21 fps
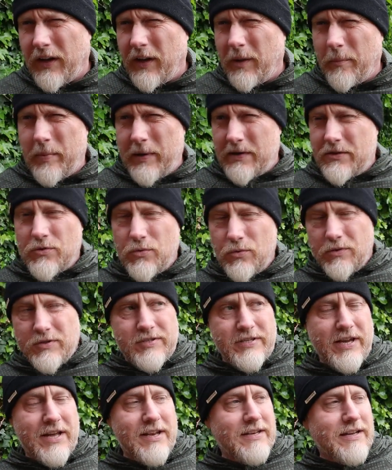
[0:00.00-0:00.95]
a little bit
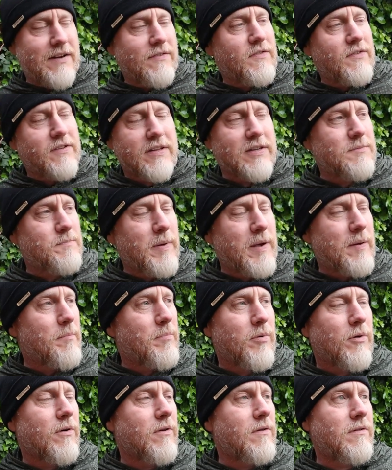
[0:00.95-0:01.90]
towards the end after this
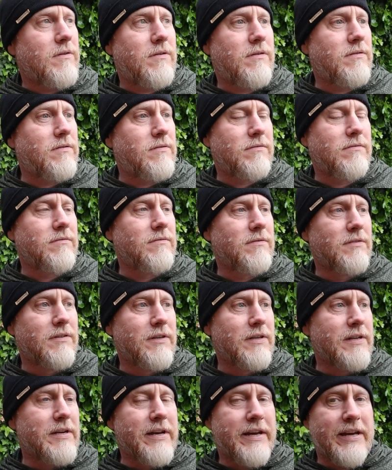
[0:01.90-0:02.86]
bit, but
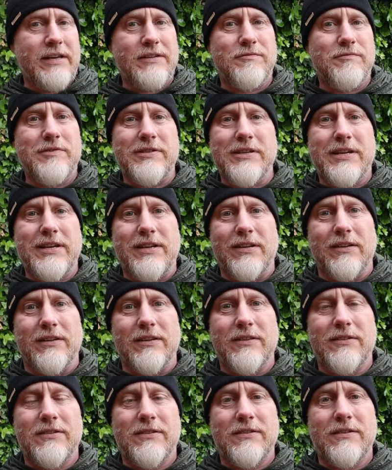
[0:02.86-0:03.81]
it's
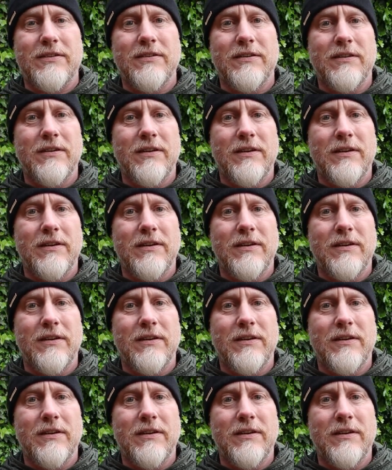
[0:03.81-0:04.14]
ridiculous.